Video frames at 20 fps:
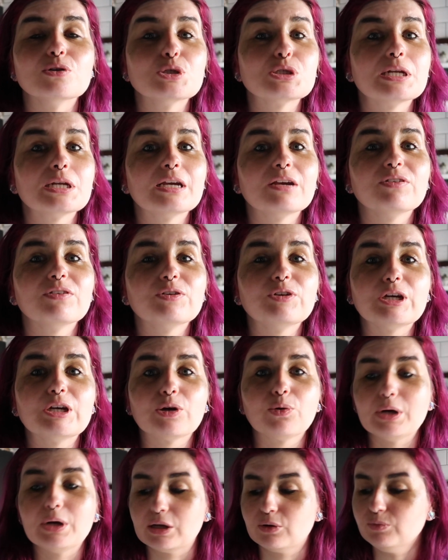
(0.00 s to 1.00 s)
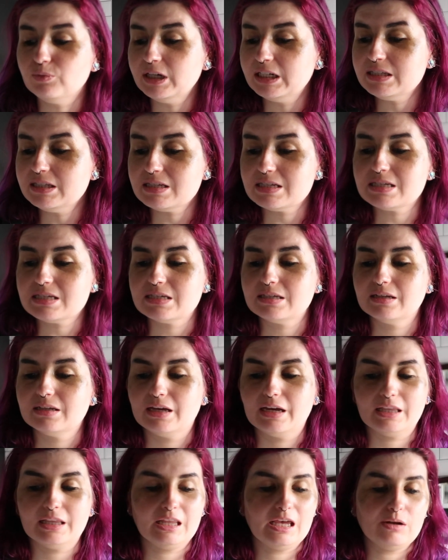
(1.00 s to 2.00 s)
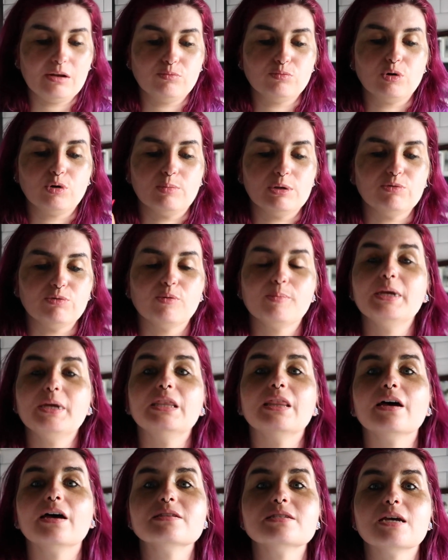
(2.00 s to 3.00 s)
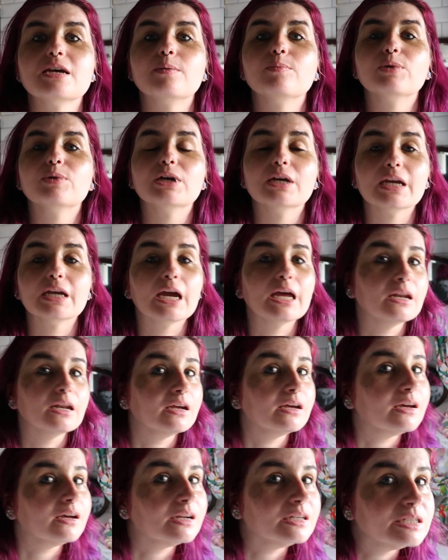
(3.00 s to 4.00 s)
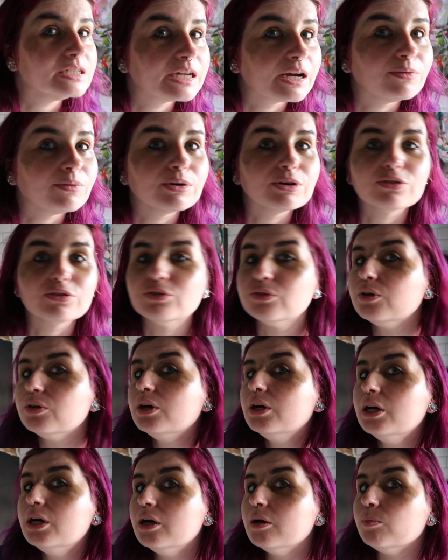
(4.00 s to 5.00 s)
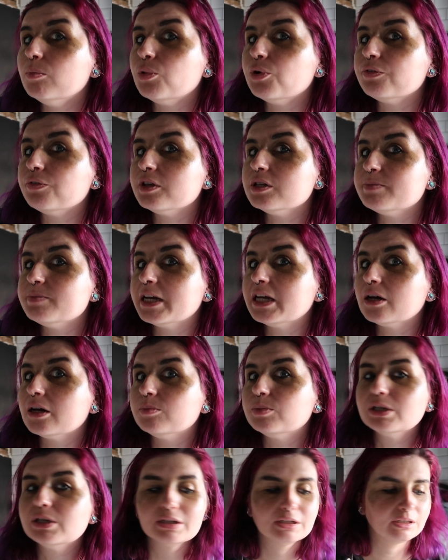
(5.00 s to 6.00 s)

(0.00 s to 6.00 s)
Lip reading: I'm just going to give it a quick rinse and then probably repeat that step again and get rid of more of this makeup.